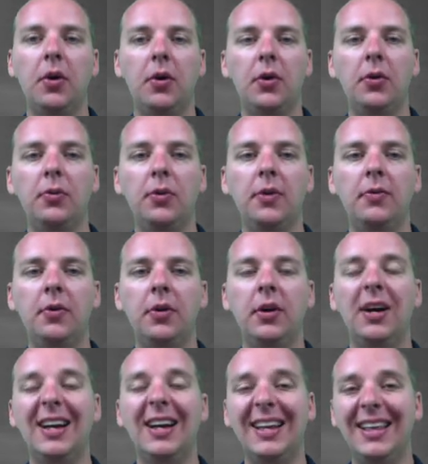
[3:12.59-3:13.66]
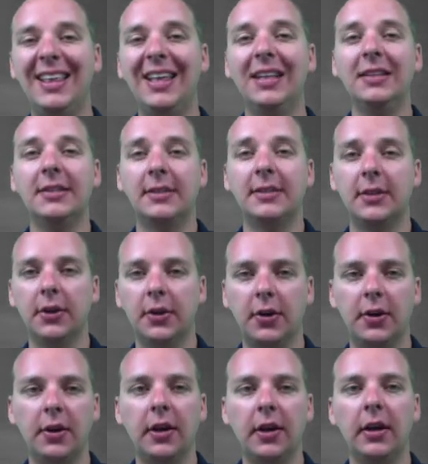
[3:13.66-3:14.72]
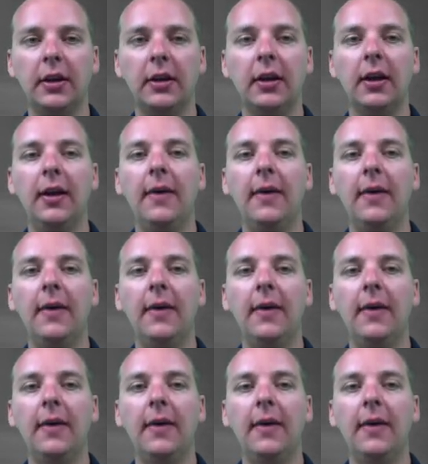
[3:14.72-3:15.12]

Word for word: on a river against the current